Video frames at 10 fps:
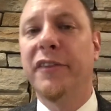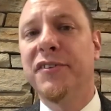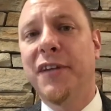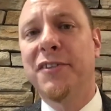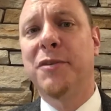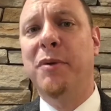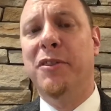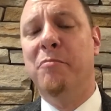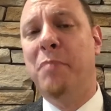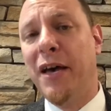This tends to be the
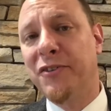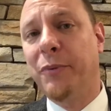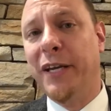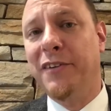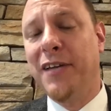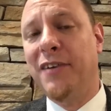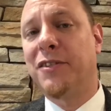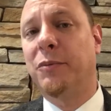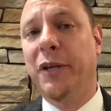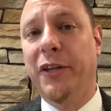best way to test
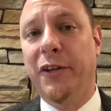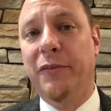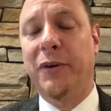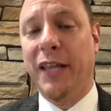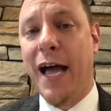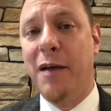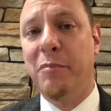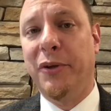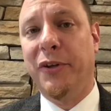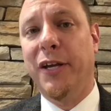the
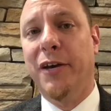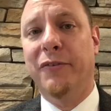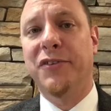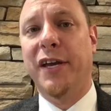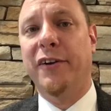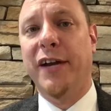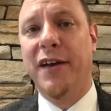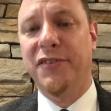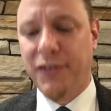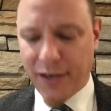reliability of a
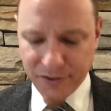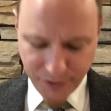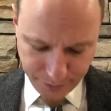standardized test.